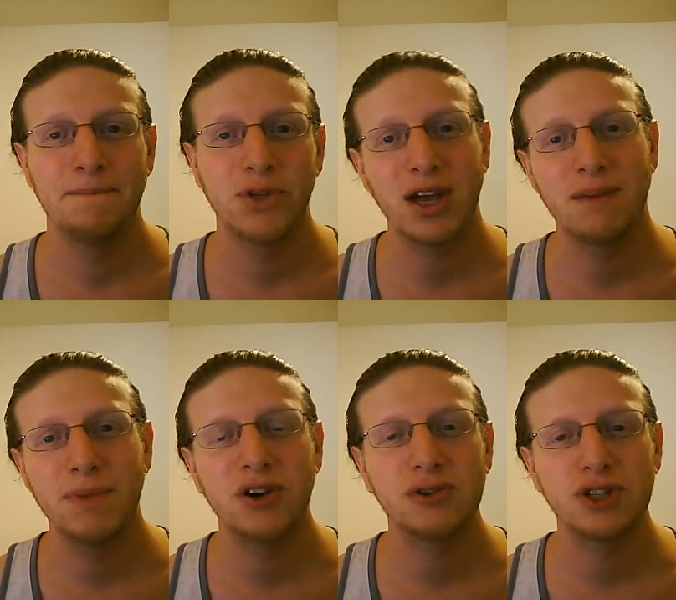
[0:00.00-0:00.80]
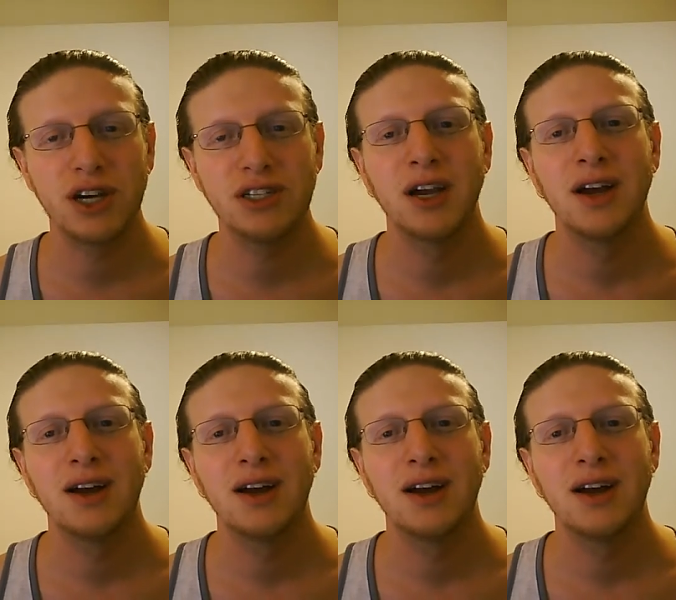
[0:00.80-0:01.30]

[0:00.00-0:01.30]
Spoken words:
yeah, be your own judge.